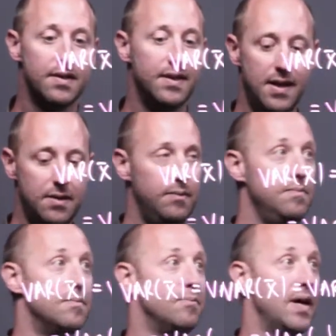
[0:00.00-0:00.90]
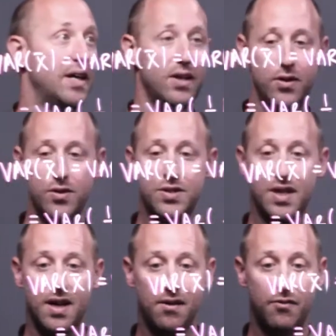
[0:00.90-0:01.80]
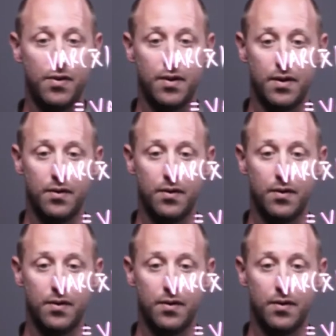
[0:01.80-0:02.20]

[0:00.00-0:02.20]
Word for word: Then, making use of